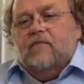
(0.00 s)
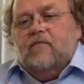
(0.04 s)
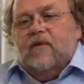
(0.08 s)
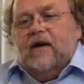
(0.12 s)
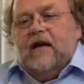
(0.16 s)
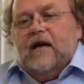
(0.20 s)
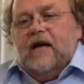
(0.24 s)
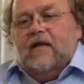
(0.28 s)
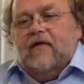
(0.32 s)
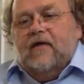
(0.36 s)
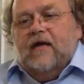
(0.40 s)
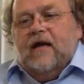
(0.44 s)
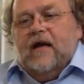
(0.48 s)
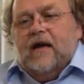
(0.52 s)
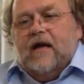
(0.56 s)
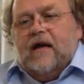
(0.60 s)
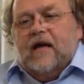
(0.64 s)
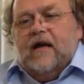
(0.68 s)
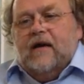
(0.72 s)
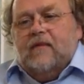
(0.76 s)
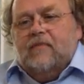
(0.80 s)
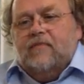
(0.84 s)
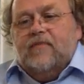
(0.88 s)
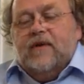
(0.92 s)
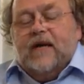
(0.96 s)
by their
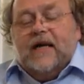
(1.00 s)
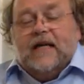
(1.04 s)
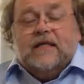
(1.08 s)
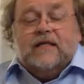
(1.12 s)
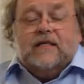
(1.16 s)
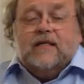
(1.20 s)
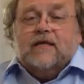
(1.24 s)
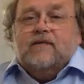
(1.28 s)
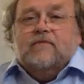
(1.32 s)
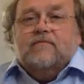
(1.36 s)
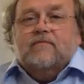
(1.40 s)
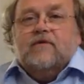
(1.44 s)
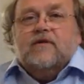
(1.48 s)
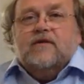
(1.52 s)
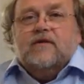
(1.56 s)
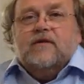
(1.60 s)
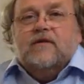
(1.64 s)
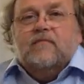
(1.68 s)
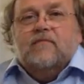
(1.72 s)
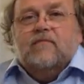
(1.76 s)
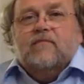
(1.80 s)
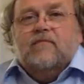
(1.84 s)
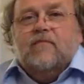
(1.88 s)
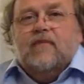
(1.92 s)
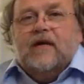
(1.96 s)
campaigns. Not
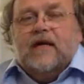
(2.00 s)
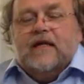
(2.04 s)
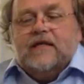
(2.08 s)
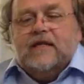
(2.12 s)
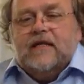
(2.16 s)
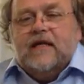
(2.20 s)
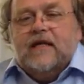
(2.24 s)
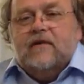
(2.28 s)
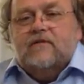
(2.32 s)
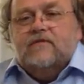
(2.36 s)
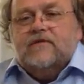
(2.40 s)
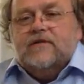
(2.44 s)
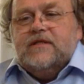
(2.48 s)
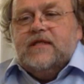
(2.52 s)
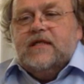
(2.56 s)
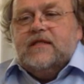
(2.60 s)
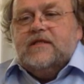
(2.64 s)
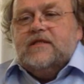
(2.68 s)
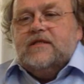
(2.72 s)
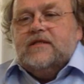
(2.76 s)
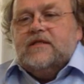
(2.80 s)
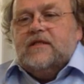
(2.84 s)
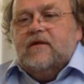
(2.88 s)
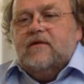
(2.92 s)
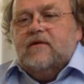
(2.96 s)
that branding was
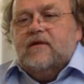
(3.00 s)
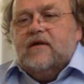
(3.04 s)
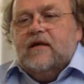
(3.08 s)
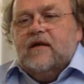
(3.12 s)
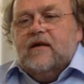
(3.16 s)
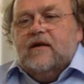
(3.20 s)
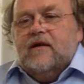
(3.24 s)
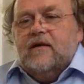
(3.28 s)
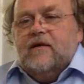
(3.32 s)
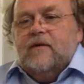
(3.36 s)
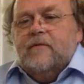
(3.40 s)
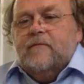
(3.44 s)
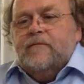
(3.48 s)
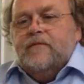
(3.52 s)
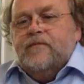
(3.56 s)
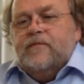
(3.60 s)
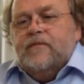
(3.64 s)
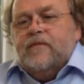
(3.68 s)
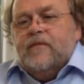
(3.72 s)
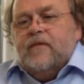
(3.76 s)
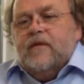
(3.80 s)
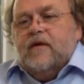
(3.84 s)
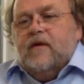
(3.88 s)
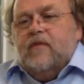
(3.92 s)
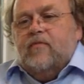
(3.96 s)
necessarily
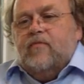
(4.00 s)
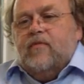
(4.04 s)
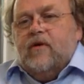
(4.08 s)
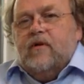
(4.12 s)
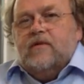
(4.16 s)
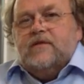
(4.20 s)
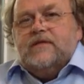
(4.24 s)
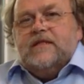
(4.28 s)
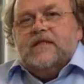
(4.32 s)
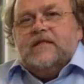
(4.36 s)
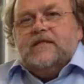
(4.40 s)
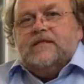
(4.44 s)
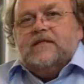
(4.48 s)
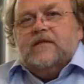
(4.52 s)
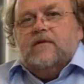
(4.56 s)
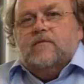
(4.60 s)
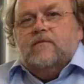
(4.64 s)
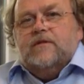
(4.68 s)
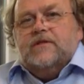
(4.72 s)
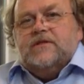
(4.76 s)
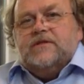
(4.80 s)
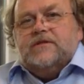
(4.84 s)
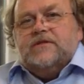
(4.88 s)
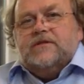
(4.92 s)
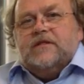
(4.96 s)
a process that
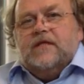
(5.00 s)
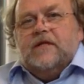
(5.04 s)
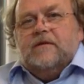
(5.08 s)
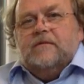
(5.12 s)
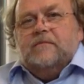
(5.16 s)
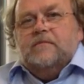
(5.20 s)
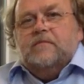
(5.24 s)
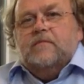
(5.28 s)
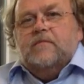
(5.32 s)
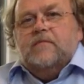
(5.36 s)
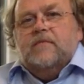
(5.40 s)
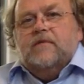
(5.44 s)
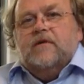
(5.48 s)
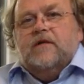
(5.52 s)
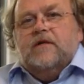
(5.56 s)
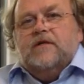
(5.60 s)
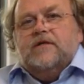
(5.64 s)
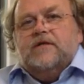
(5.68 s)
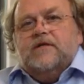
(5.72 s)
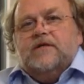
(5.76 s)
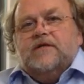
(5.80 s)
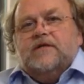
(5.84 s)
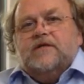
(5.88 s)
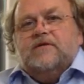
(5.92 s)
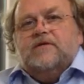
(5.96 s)
was
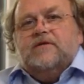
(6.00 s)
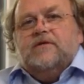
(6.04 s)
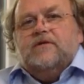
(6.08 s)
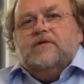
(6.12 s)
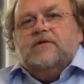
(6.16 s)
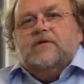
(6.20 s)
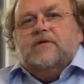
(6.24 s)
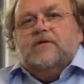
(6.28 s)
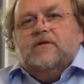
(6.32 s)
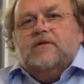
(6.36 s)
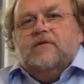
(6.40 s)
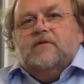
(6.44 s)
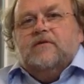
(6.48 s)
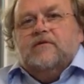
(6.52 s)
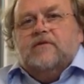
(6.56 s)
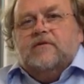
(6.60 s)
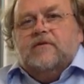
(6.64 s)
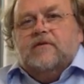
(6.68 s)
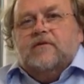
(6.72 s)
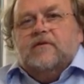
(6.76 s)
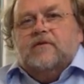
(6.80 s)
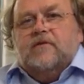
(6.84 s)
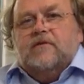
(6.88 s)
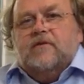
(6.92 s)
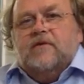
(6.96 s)
understood
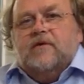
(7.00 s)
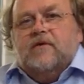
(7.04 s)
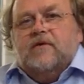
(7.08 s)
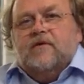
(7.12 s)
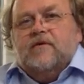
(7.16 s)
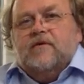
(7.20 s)
or